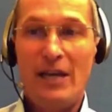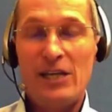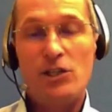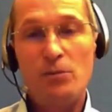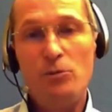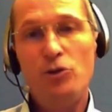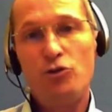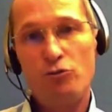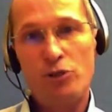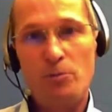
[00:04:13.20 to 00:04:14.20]
it's a
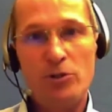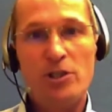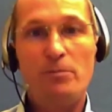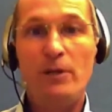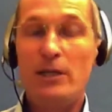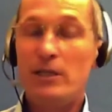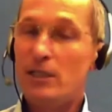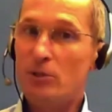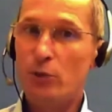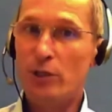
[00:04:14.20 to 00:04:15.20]
mutual
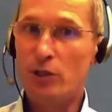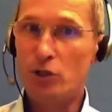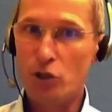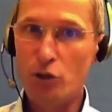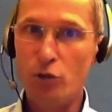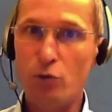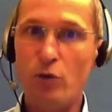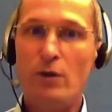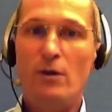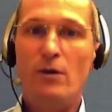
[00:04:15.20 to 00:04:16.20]
responsibility between the
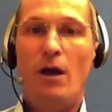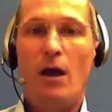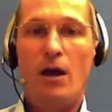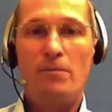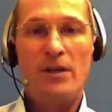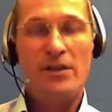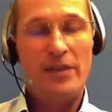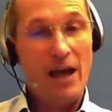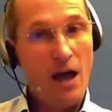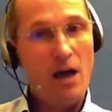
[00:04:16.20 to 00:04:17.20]
two.
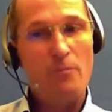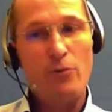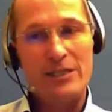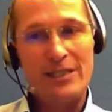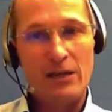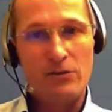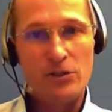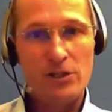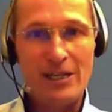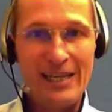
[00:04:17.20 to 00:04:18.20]
There are
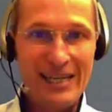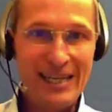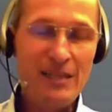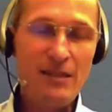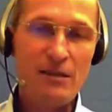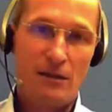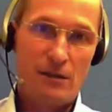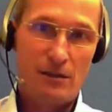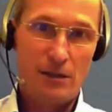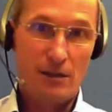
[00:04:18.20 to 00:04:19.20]
breakdowns in
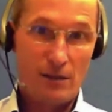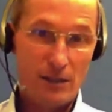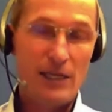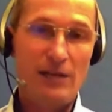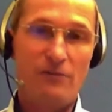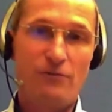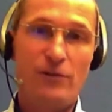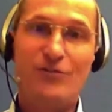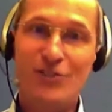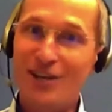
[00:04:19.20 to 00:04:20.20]
the
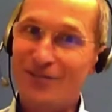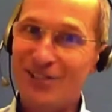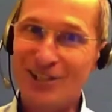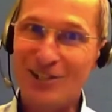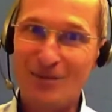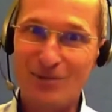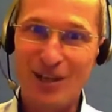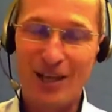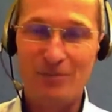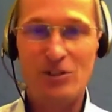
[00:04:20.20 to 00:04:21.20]
delivery of services
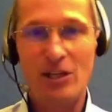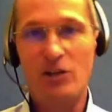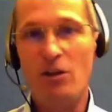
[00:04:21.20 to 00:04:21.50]
sometimes, and